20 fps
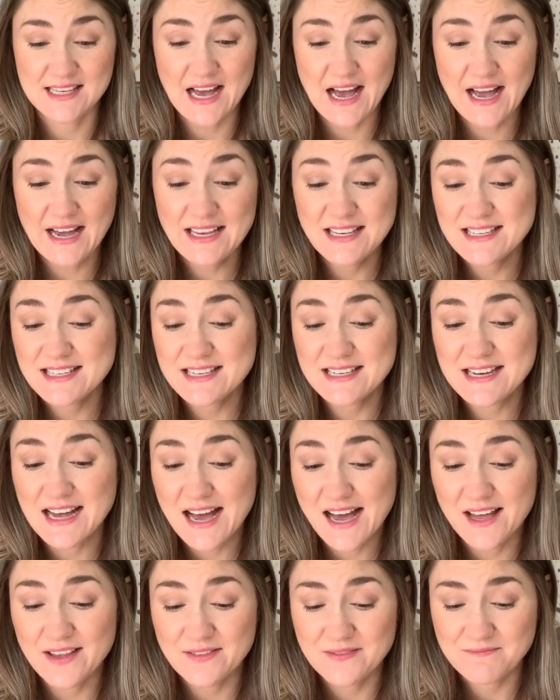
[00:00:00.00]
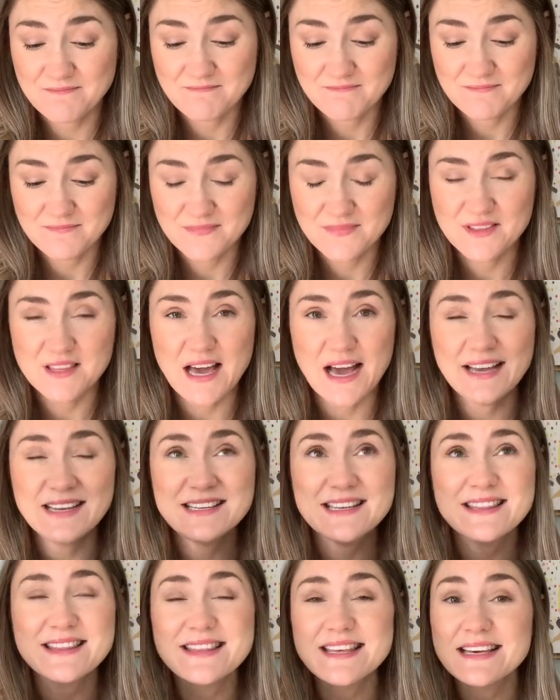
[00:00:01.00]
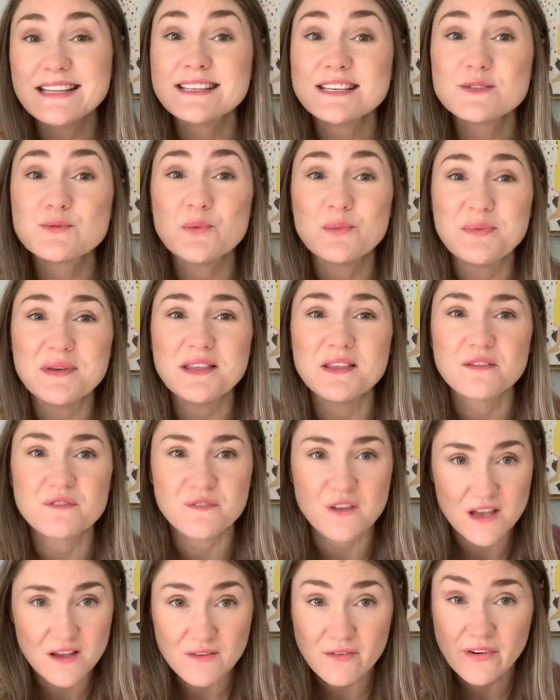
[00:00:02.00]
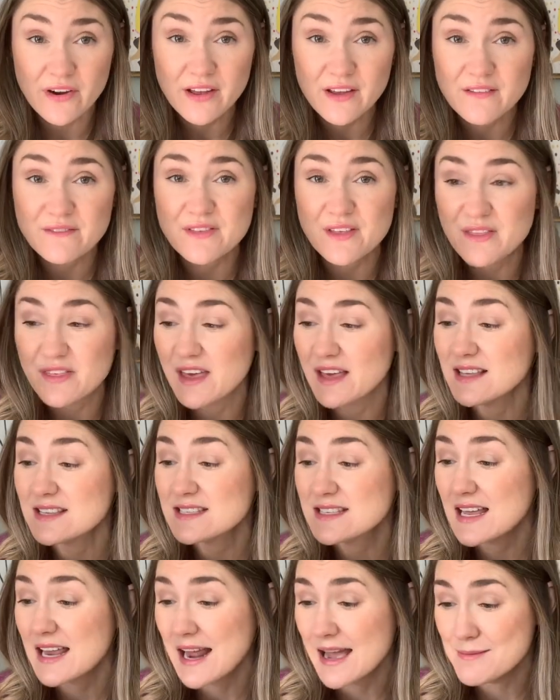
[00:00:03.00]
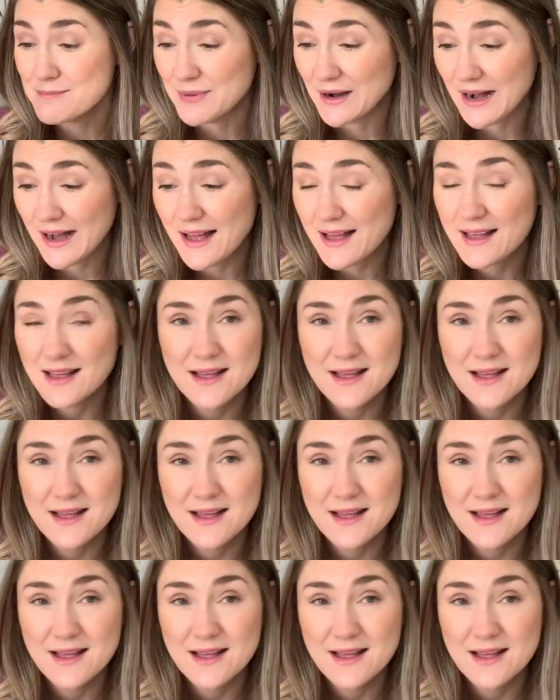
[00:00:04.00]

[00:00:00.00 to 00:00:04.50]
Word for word: I did not I didn't think this would be the favorite of the things that I bought,